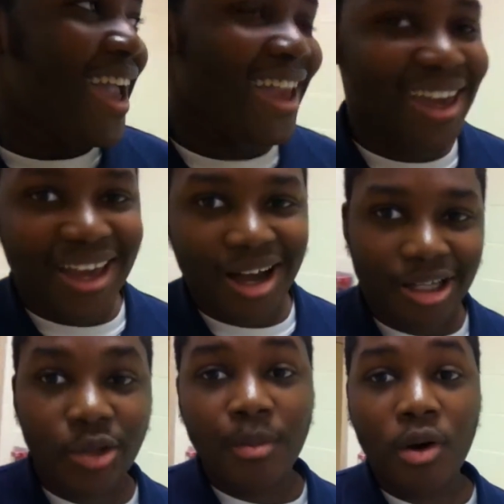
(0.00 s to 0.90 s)
a uh,
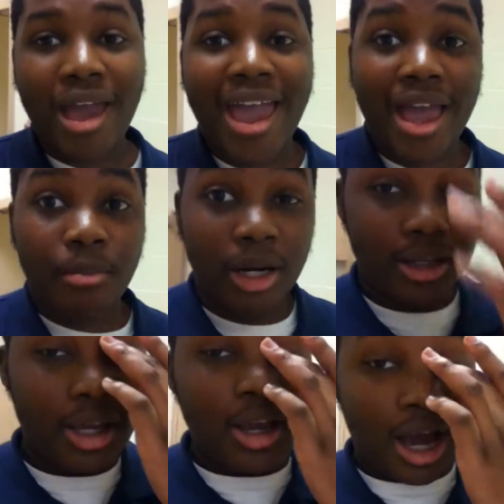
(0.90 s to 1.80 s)
Super Bowl ad,
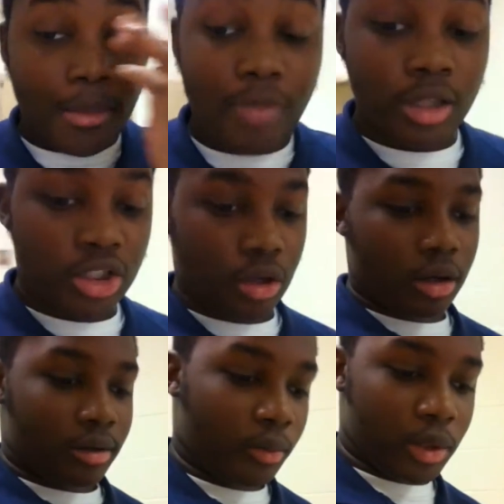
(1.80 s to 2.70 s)
but I'm not really
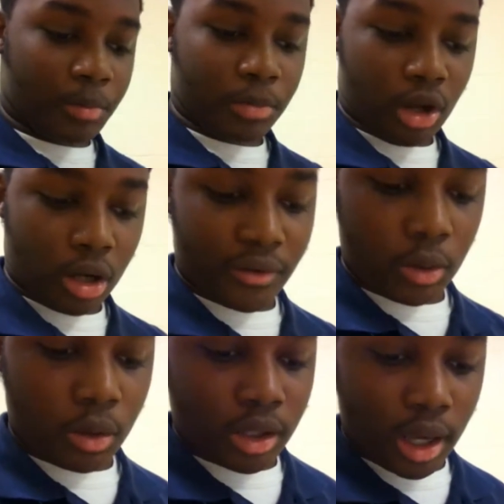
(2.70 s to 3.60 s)
sure if we thought of
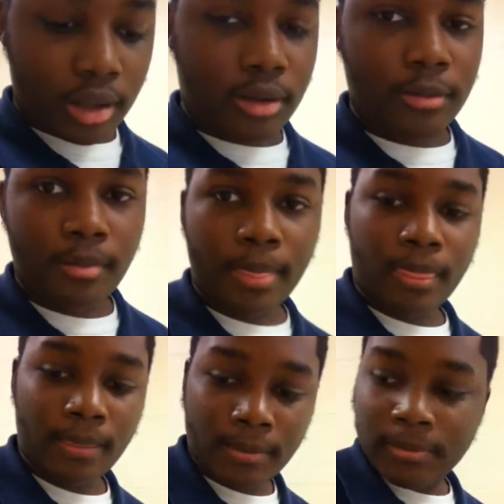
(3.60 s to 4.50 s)
anyone yet.
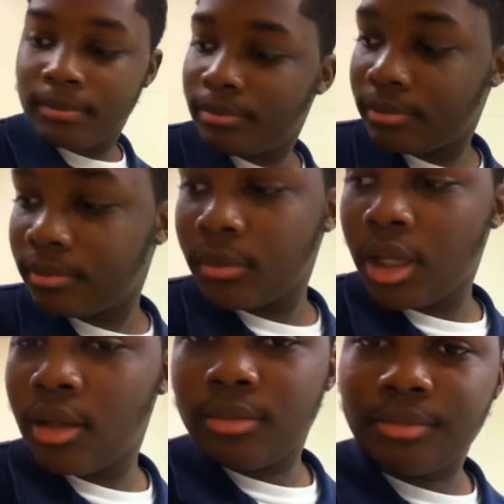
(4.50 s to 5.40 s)
Uh, no, none of
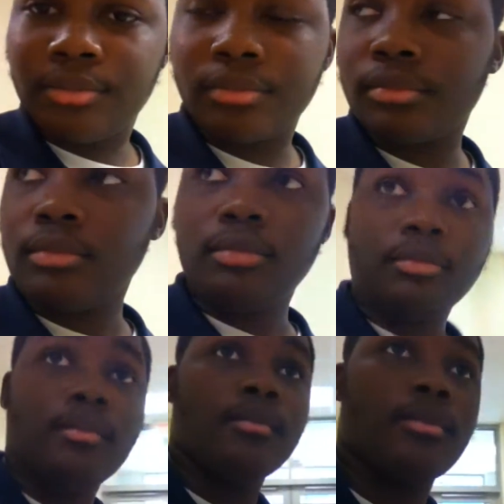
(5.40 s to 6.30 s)
the Super Bowl ads
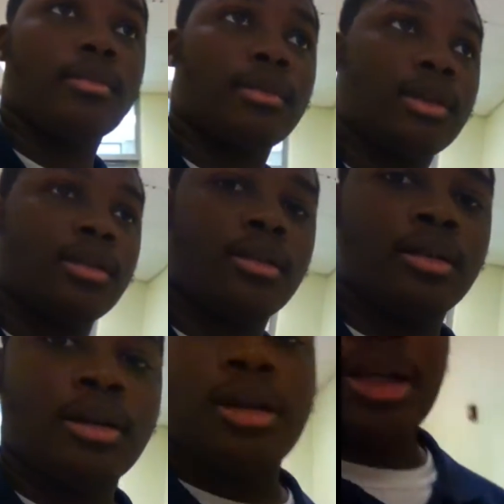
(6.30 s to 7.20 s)
this year were any good.
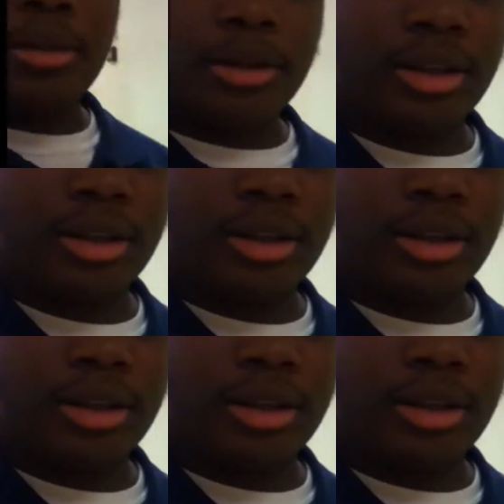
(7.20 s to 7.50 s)
So. Yeah,